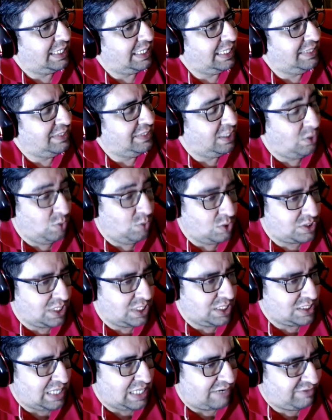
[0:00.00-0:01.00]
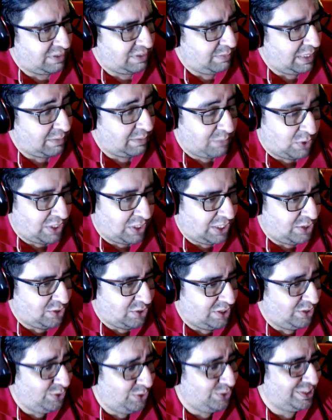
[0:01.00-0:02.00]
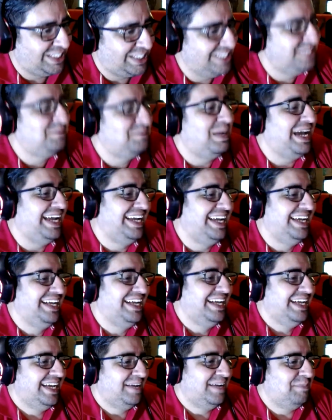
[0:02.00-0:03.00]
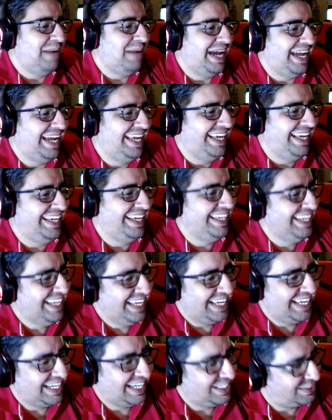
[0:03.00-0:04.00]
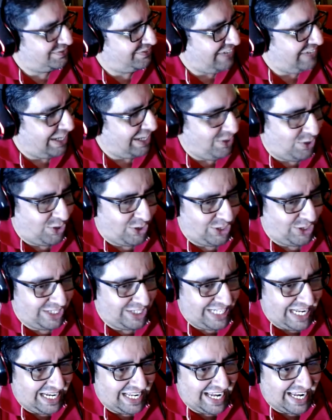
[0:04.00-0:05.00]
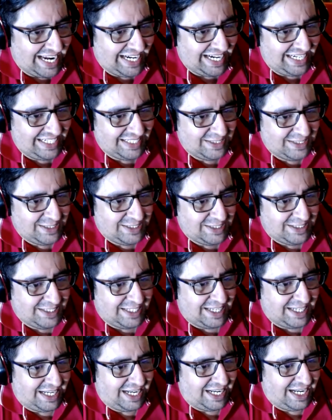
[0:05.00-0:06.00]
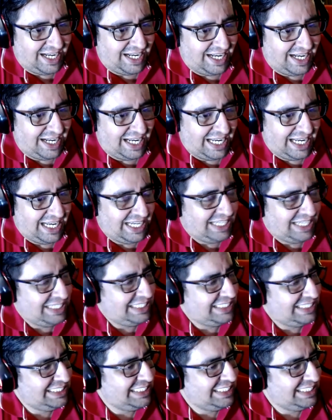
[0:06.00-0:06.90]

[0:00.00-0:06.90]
in the losers after being put into the losers by his fellow Delhiite, uh,